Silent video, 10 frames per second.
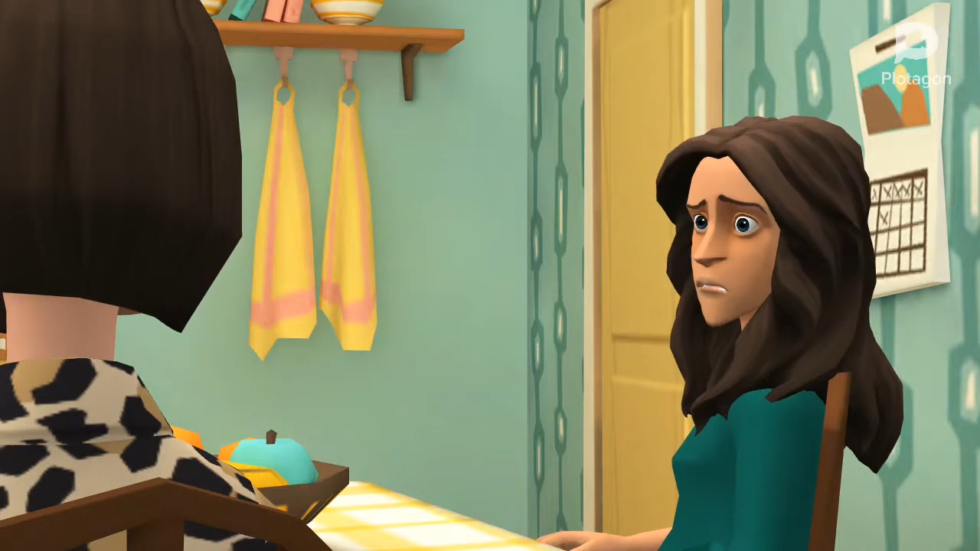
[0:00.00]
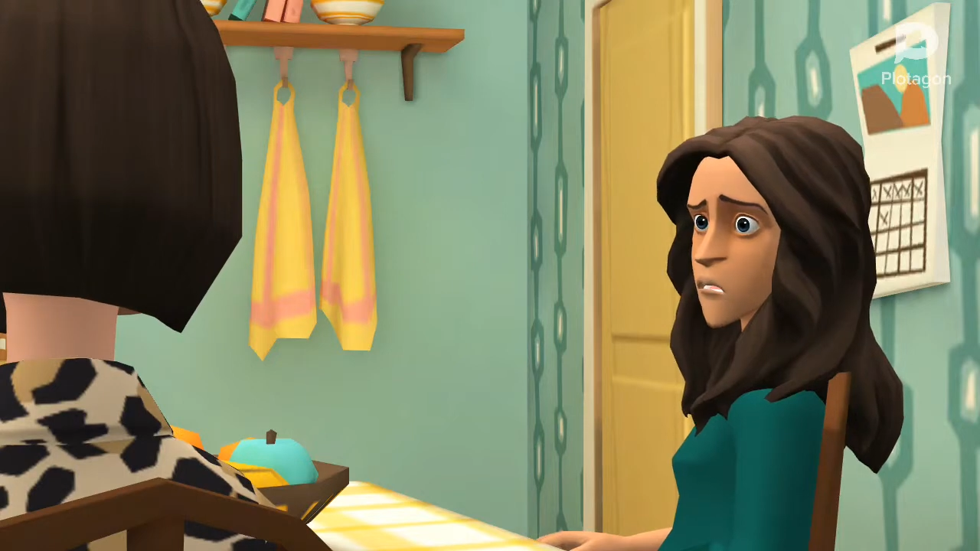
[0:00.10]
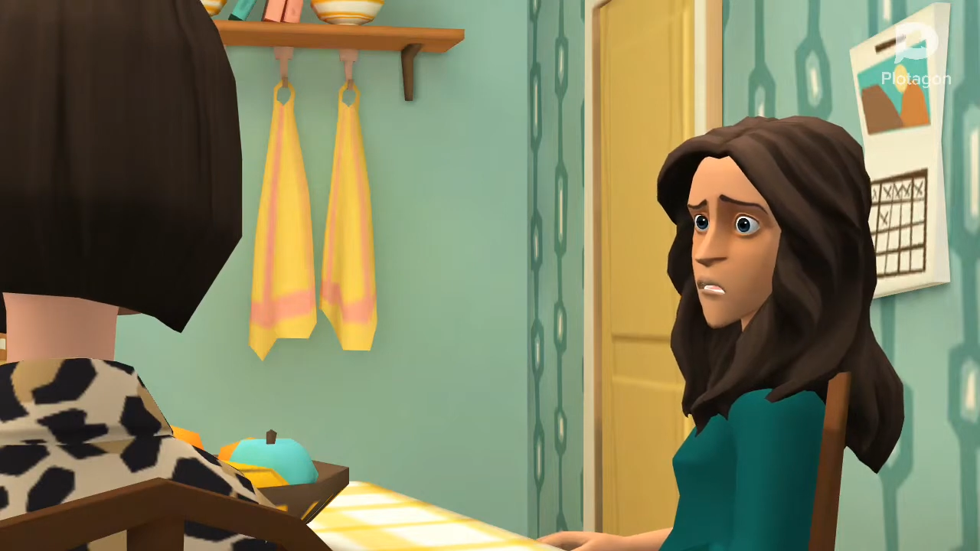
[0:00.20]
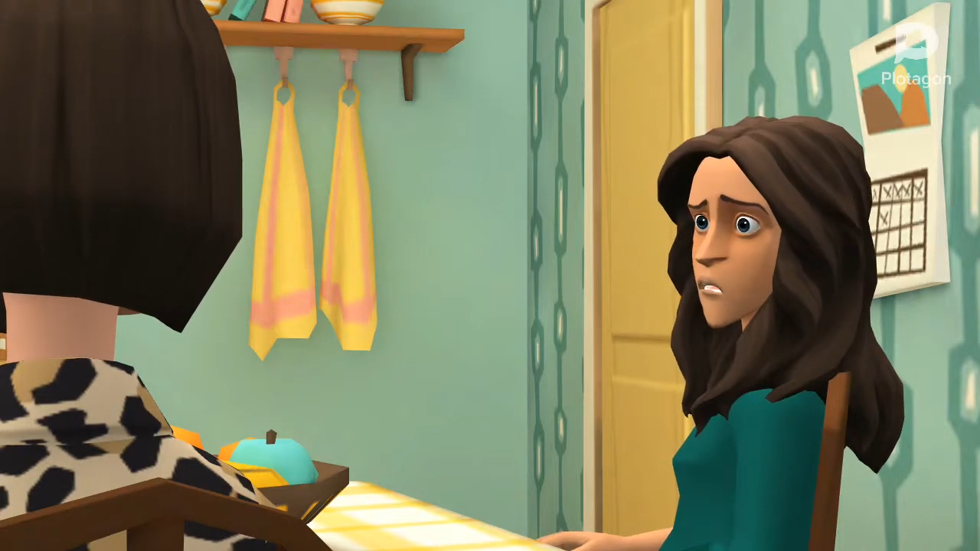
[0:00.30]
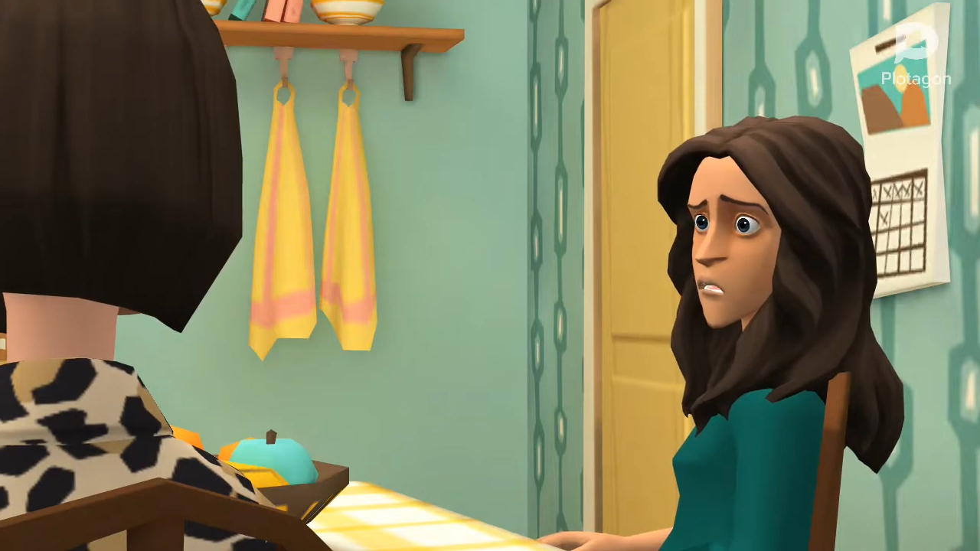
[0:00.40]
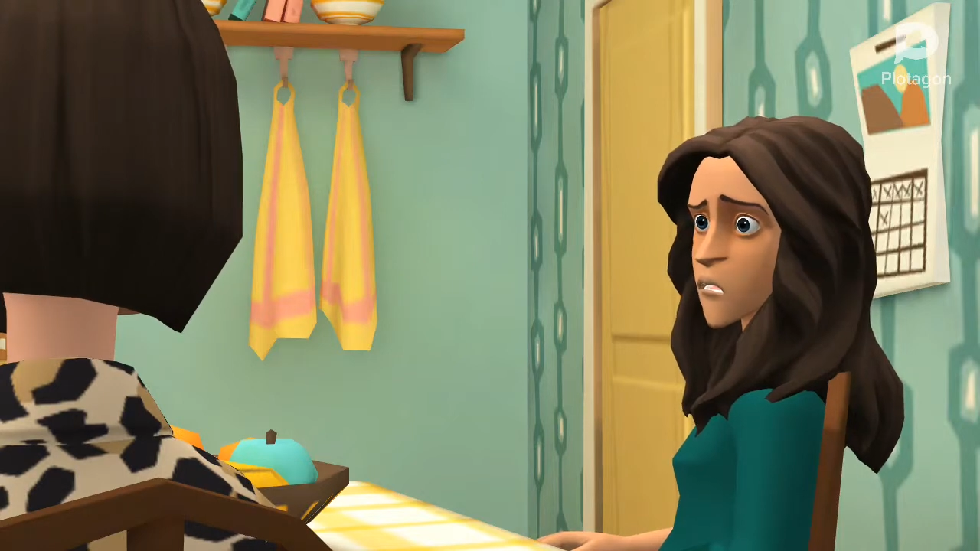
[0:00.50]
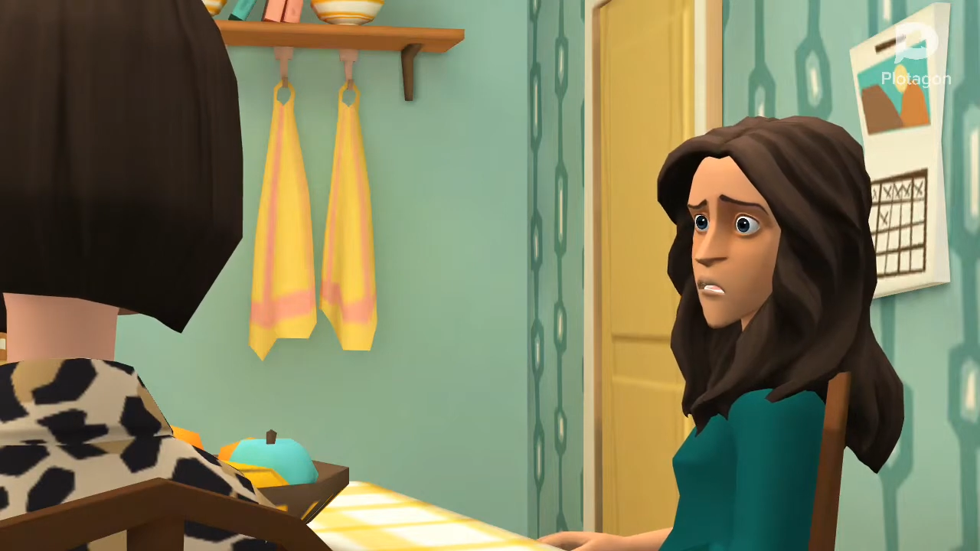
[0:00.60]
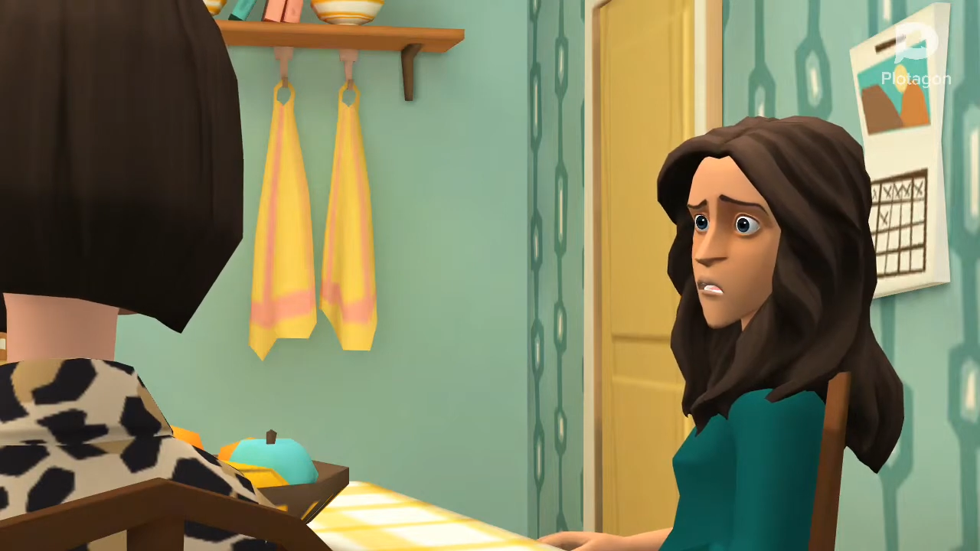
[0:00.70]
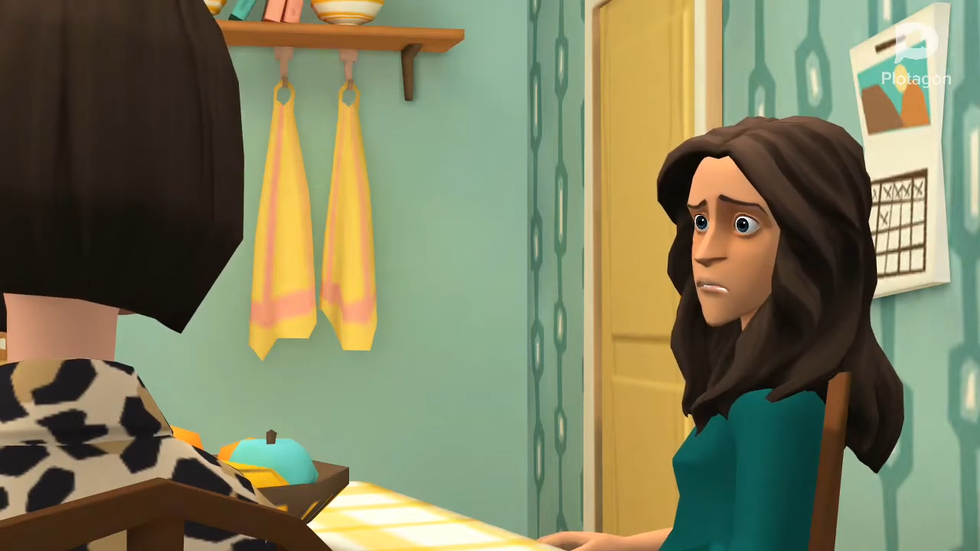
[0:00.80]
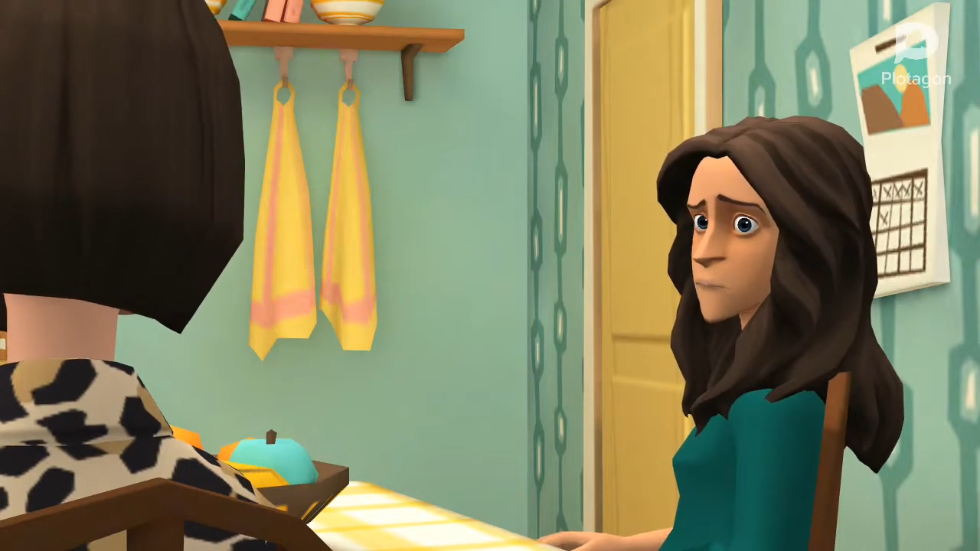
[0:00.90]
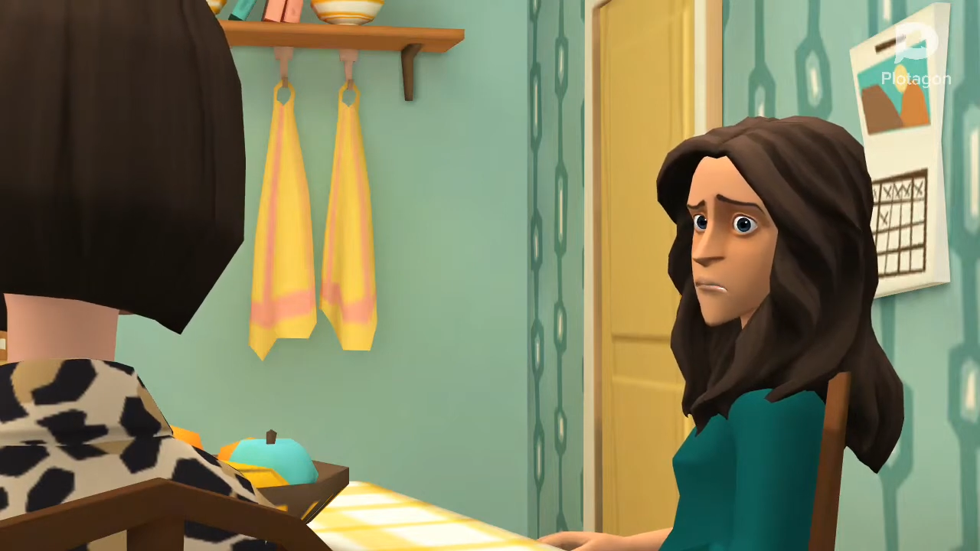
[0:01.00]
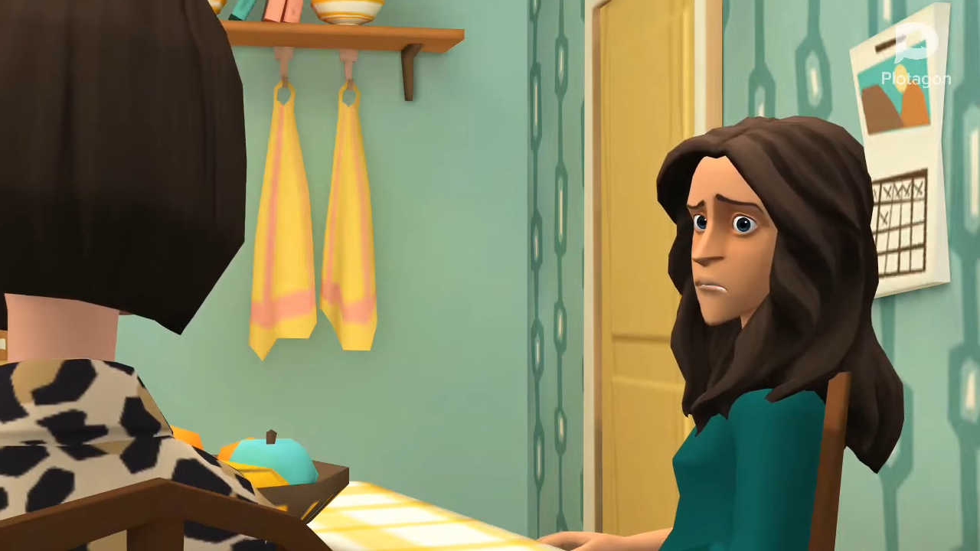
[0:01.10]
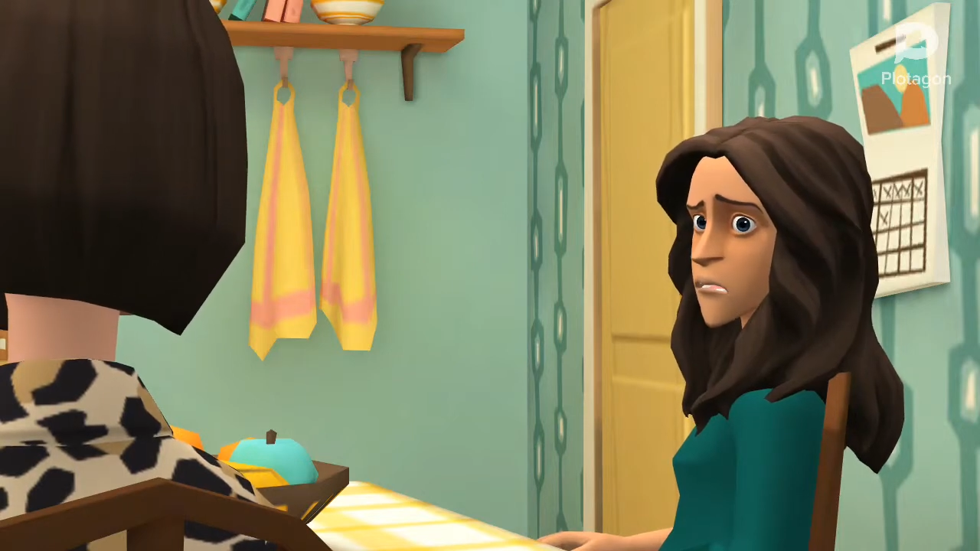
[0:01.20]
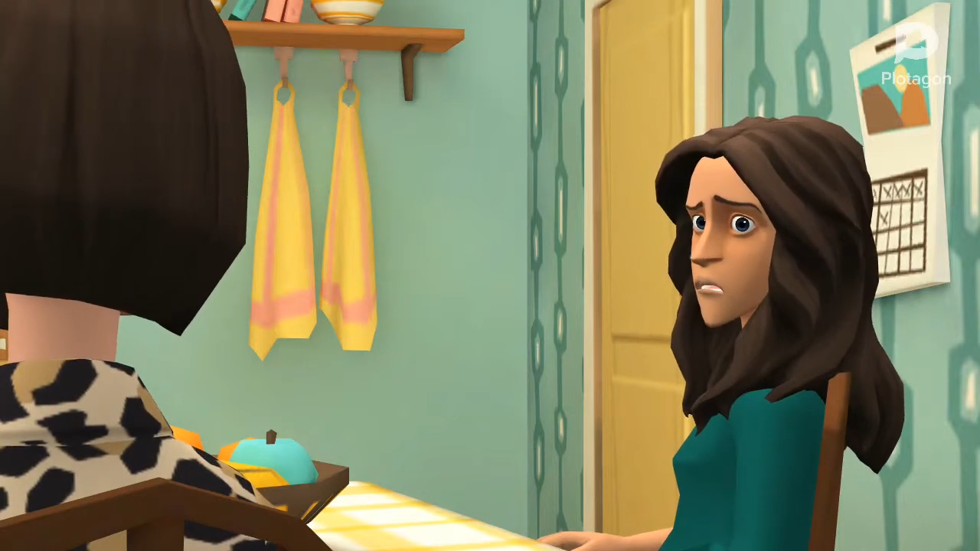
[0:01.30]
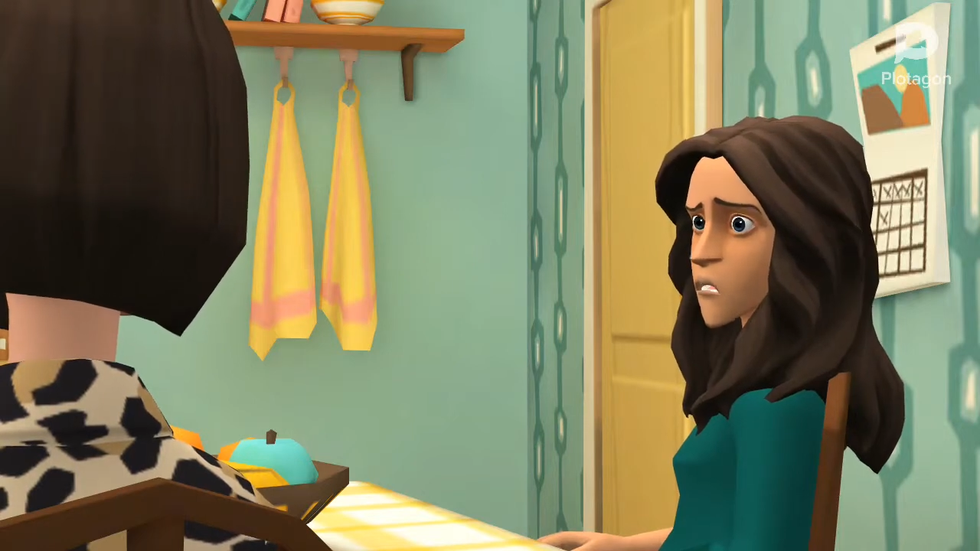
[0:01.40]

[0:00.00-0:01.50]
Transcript: from Colton State School.